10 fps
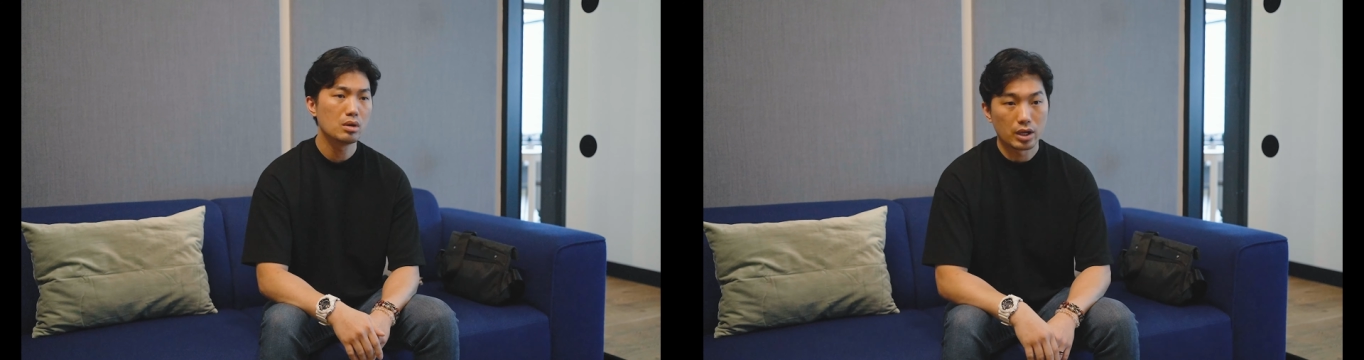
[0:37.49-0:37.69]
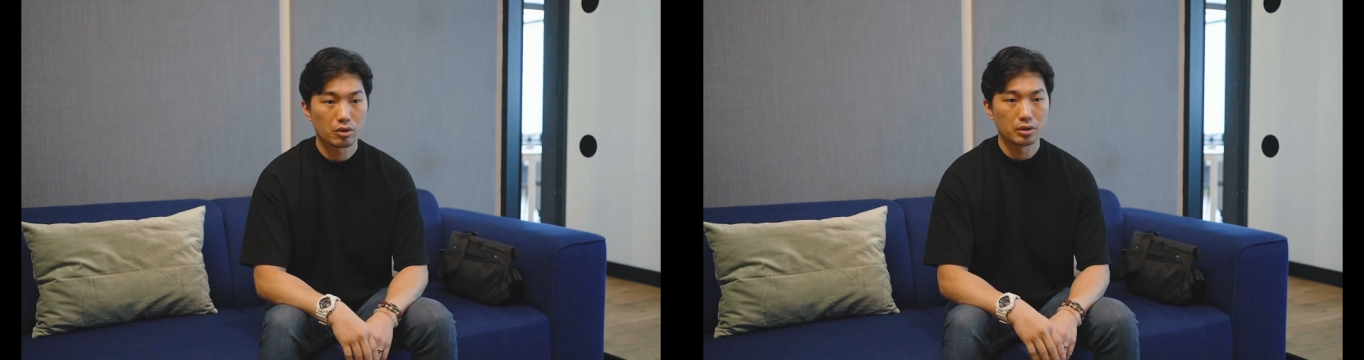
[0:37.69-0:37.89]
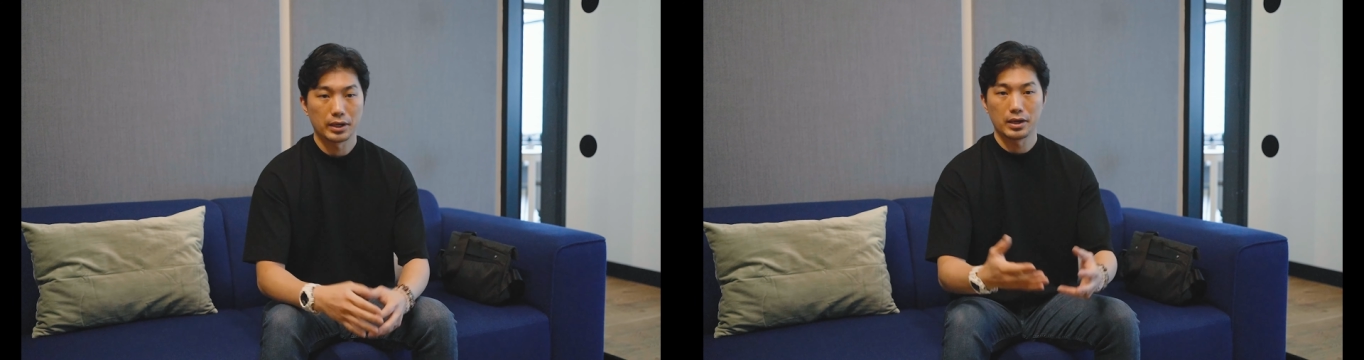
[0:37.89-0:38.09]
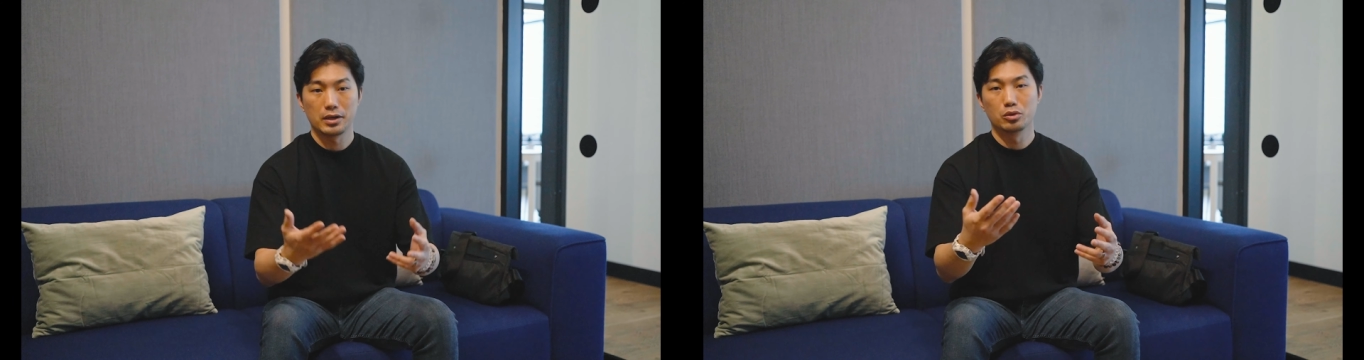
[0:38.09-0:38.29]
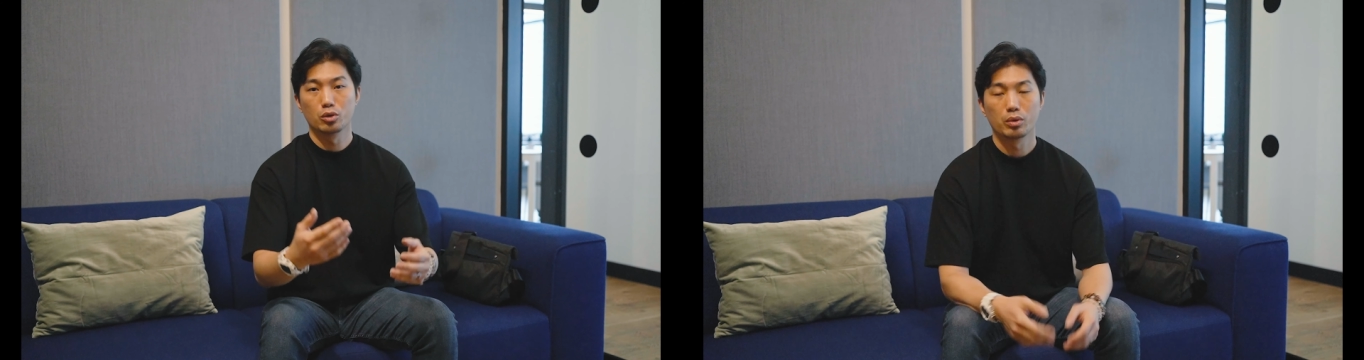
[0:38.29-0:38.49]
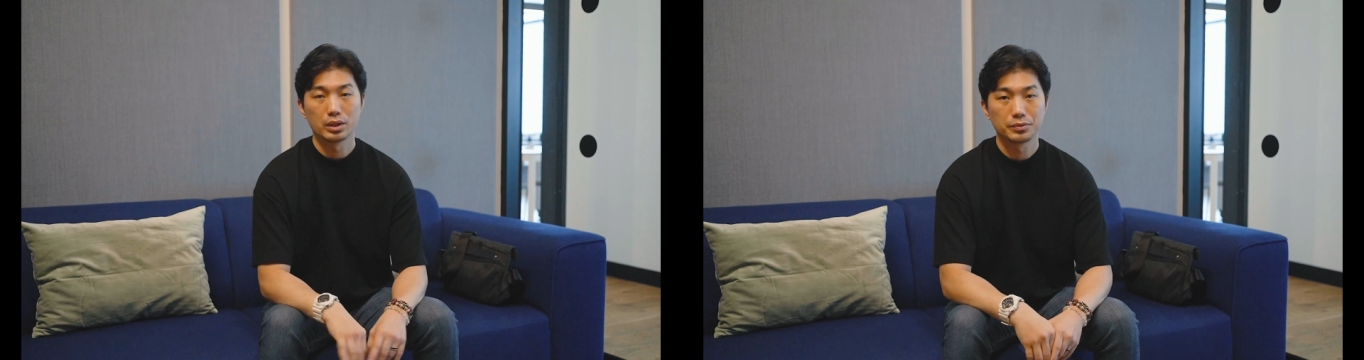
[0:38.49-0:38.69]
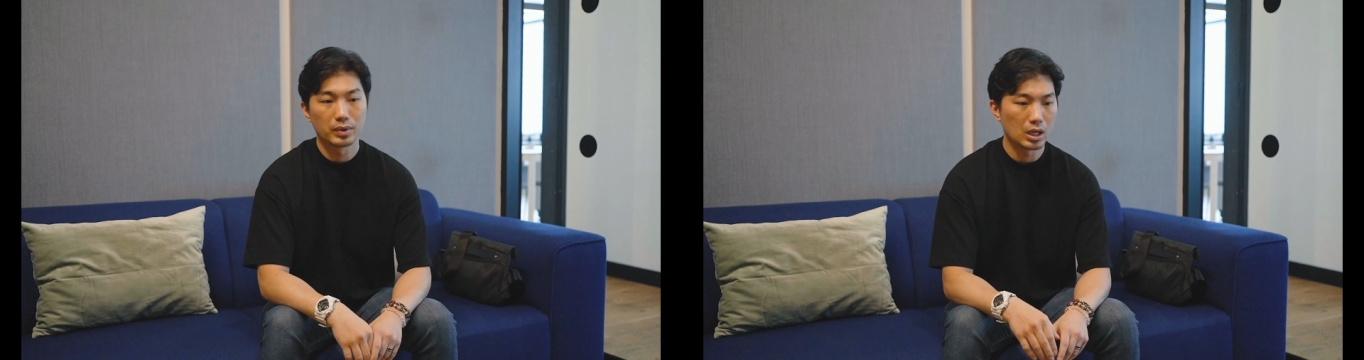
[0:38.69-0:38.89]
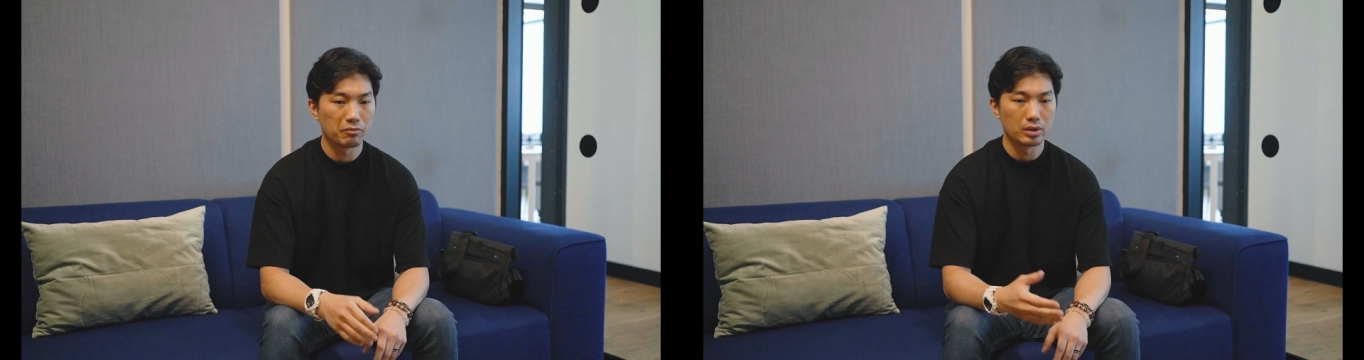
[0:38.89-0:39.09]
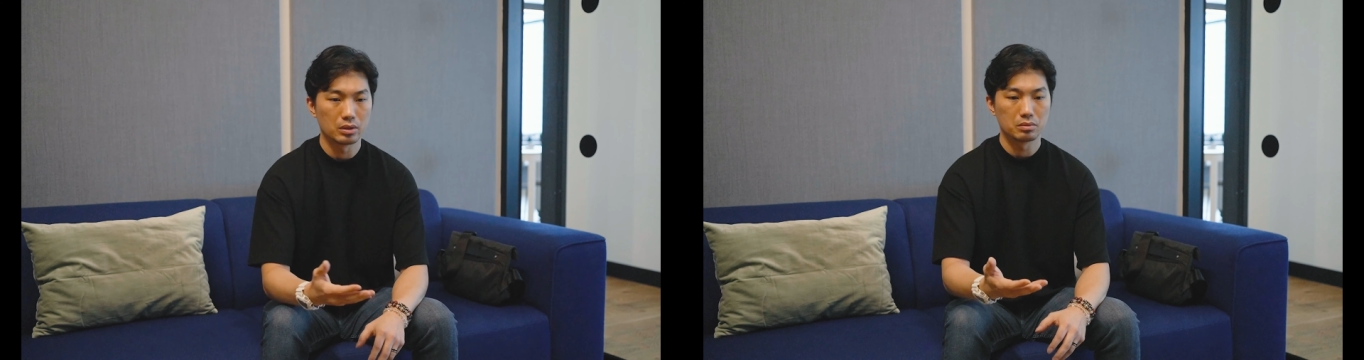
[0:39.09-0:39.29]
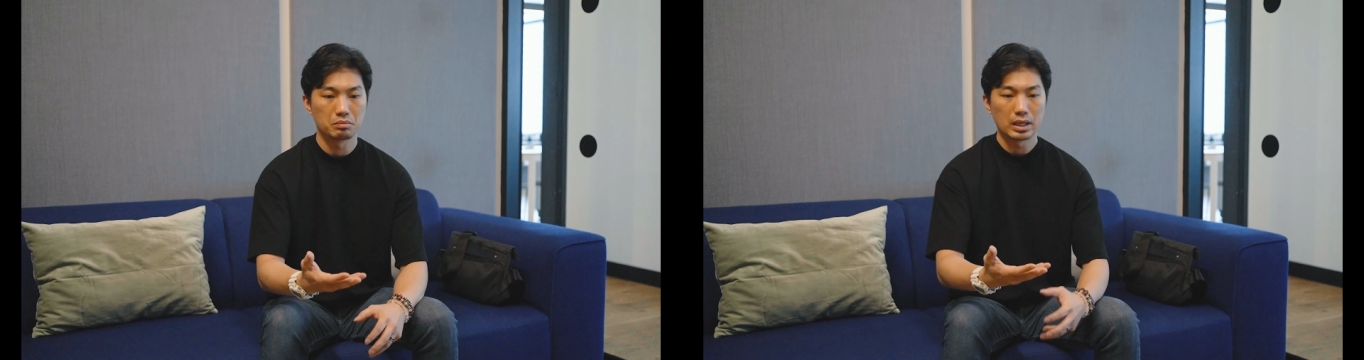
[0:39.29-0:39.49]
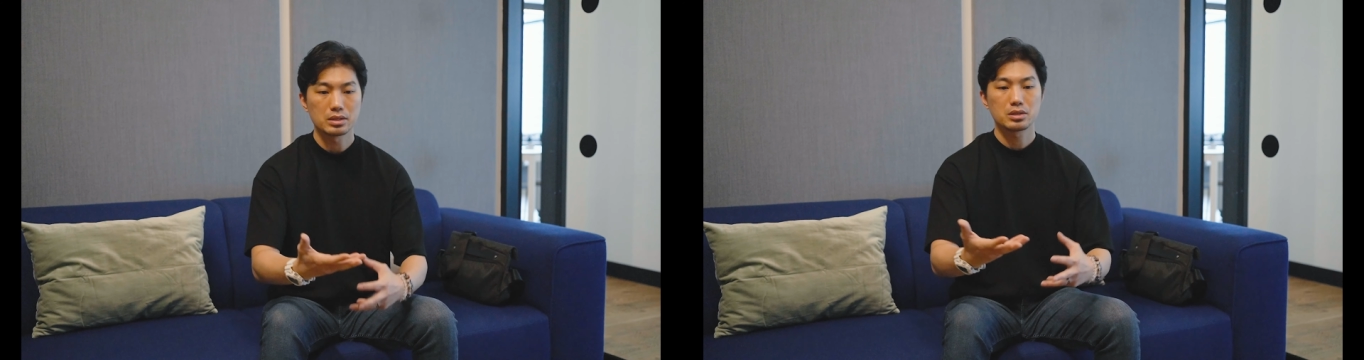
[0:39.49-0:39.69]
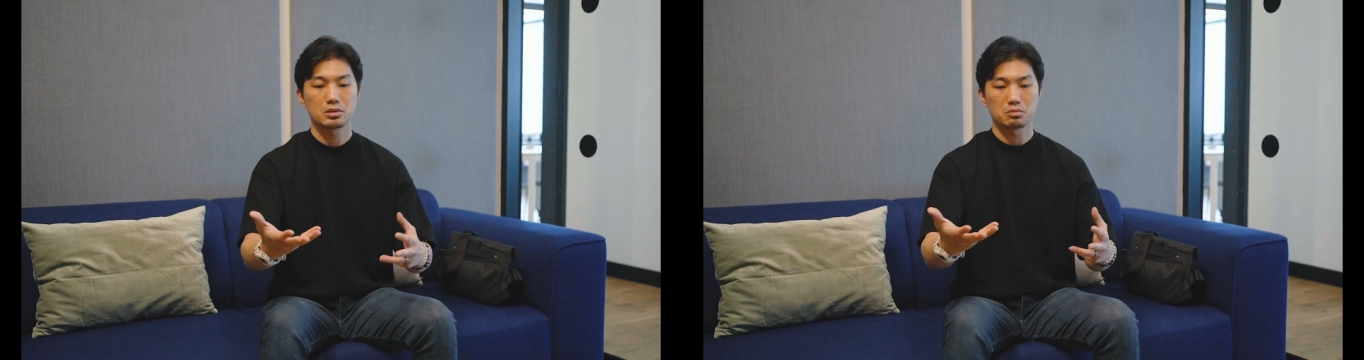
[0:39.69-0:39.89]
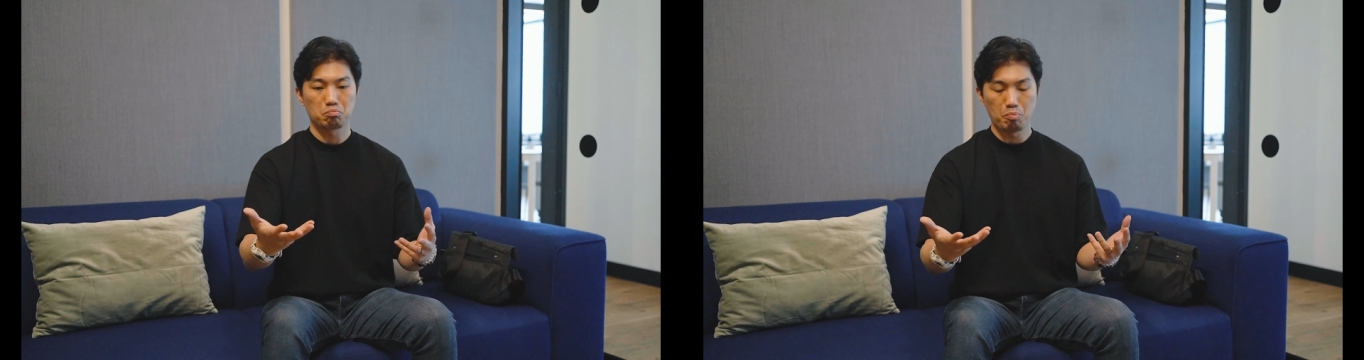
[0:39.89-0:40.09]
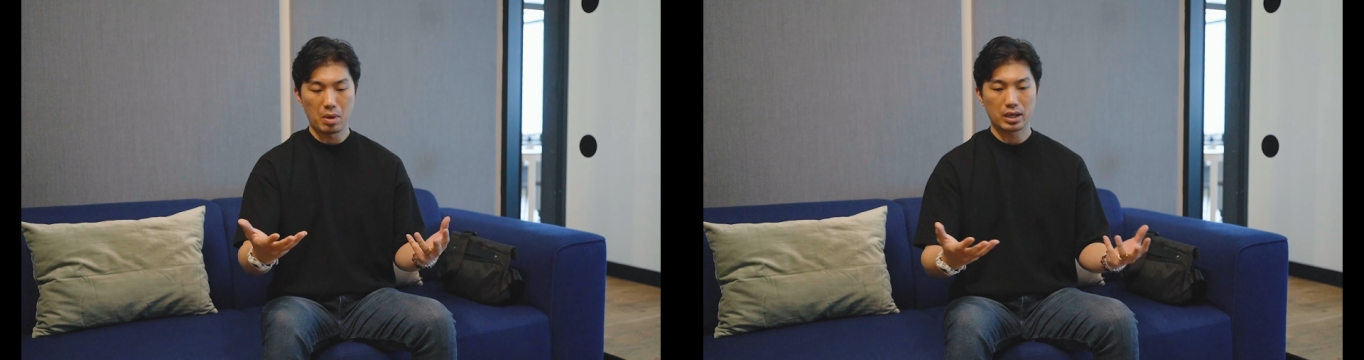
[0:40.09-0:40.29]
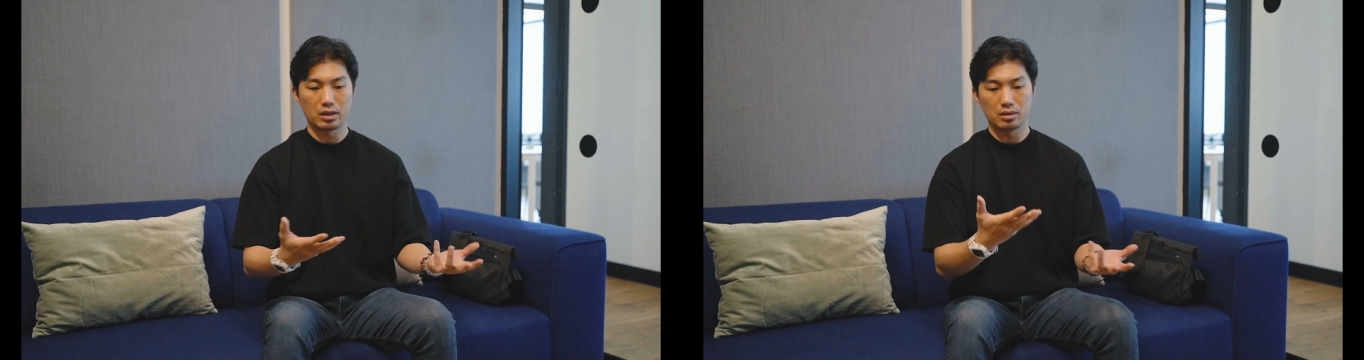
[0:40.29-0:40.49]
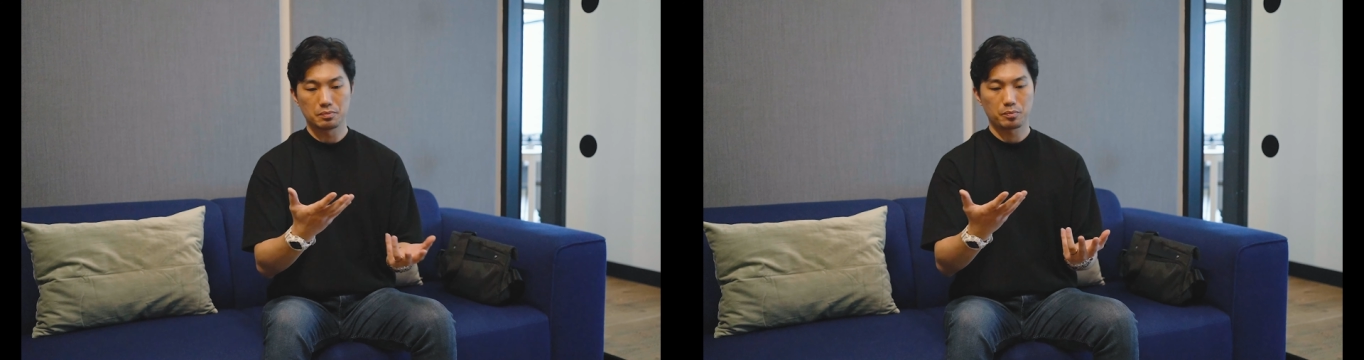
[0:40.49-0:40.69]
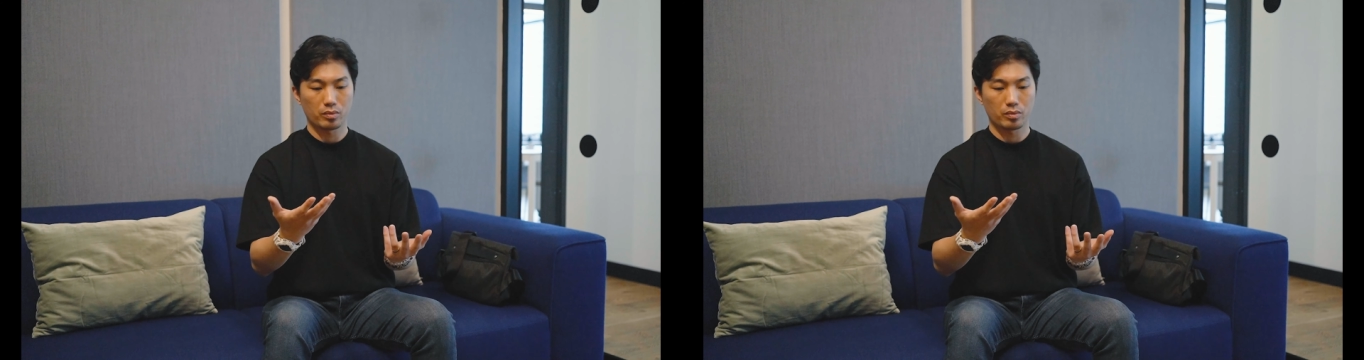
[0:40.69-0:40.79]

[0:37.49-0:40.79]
I thought like, hey, you know what, if it does make it